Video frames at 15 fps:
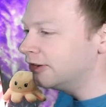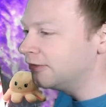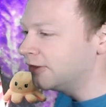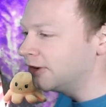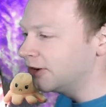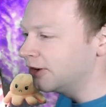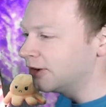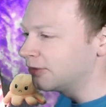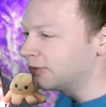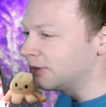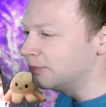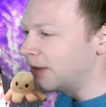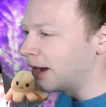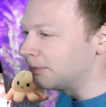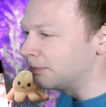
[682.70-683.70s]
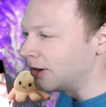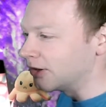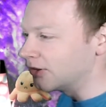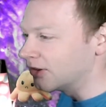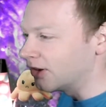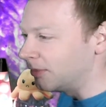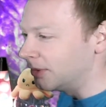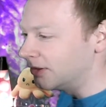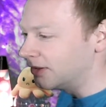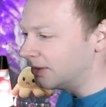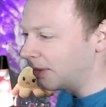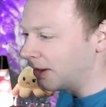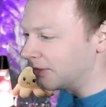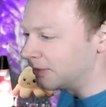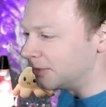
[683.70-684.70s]
furious with Mad Monk's comments
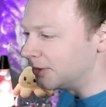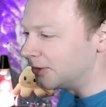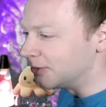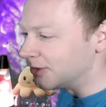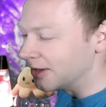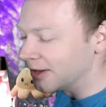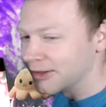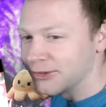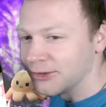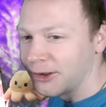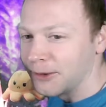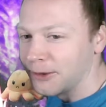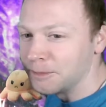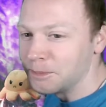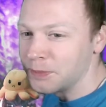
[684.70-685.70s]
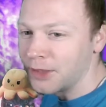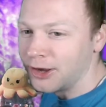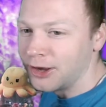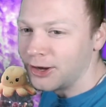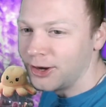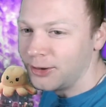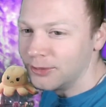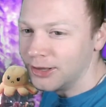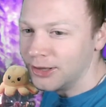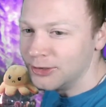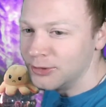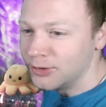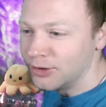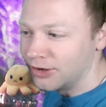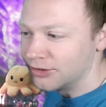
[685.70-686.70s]
about the music, so I'll let
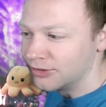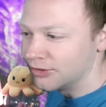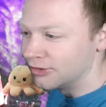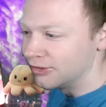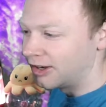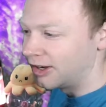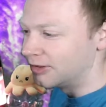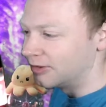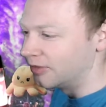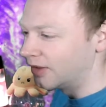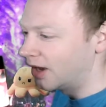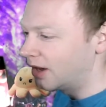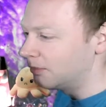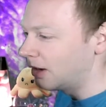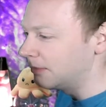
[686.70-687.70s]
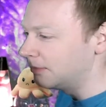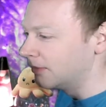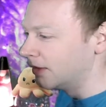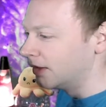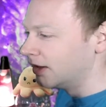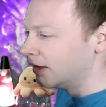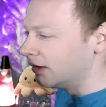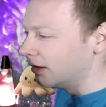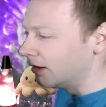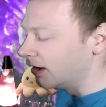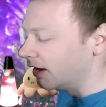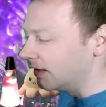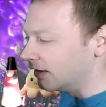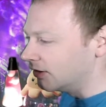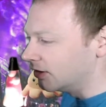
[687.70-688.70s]
you guys decide on that. Maybe
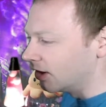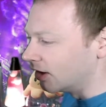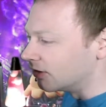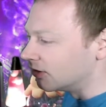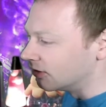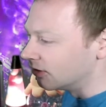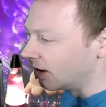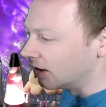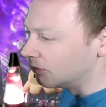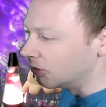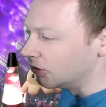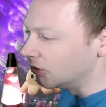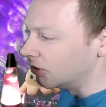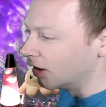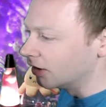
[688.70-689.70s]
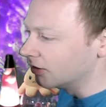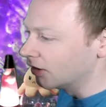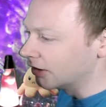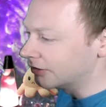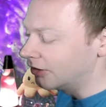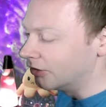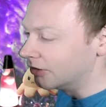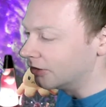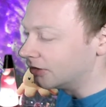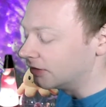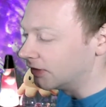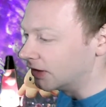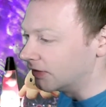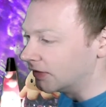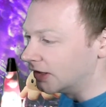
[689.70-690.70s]
I'll let you guys decide what you guys honestly
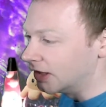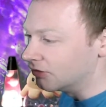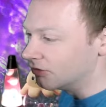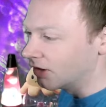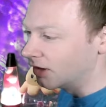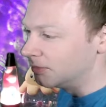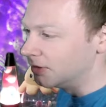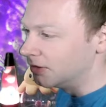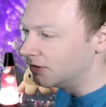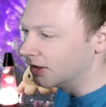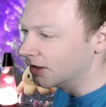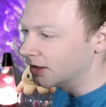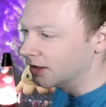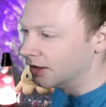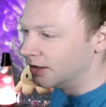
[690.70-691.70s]
think of the intro music.